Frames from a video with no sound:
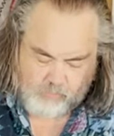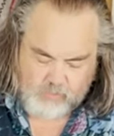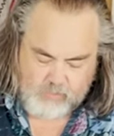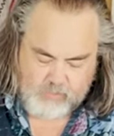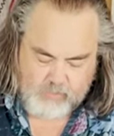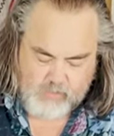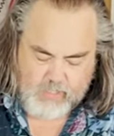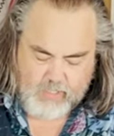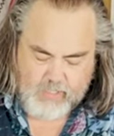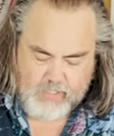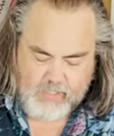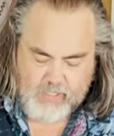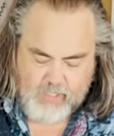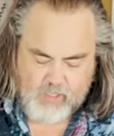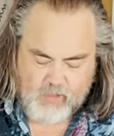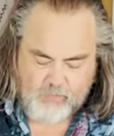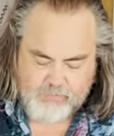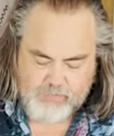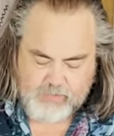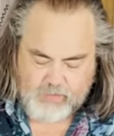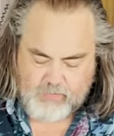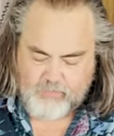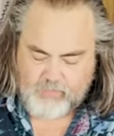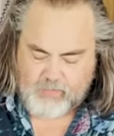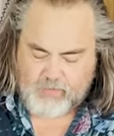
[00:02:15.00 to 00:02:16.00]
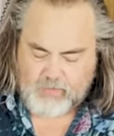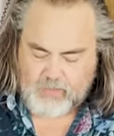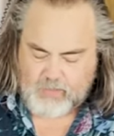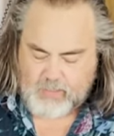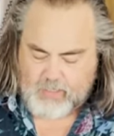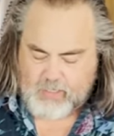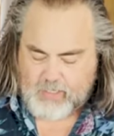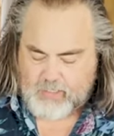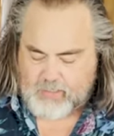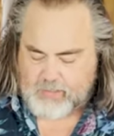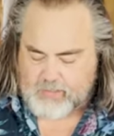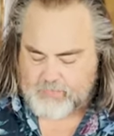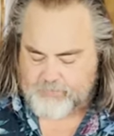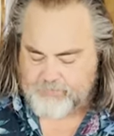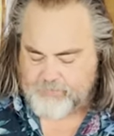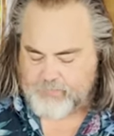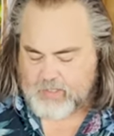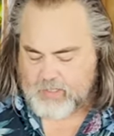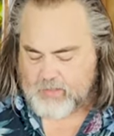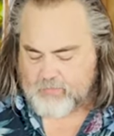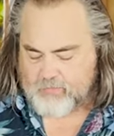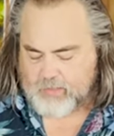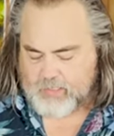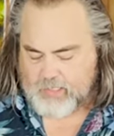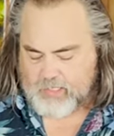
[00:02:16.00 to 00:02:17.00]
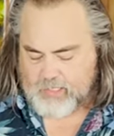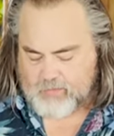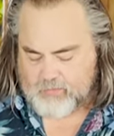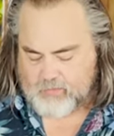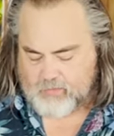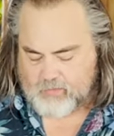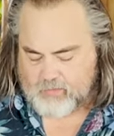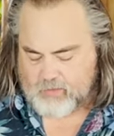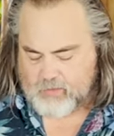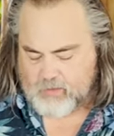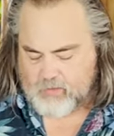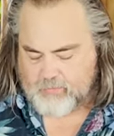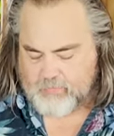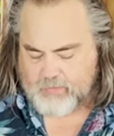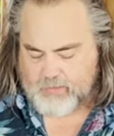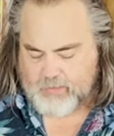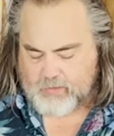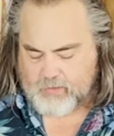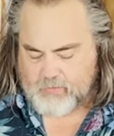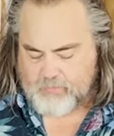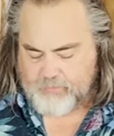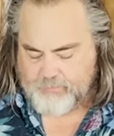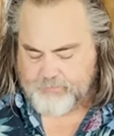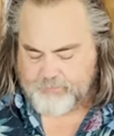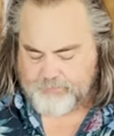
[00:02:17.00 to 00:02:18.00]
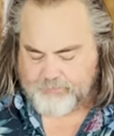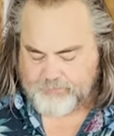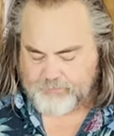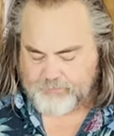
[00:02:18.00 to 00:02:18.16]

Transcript: Just kind of helps everything kind of come together a little better.